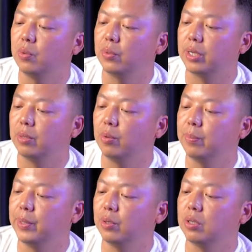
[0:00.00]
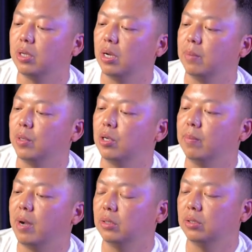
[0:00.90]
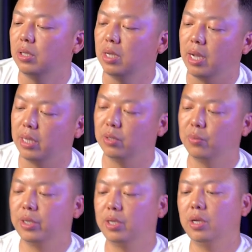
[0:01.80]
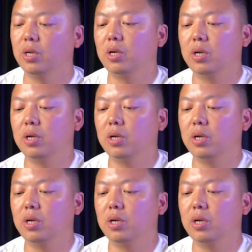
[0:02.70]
We build the motor mount and we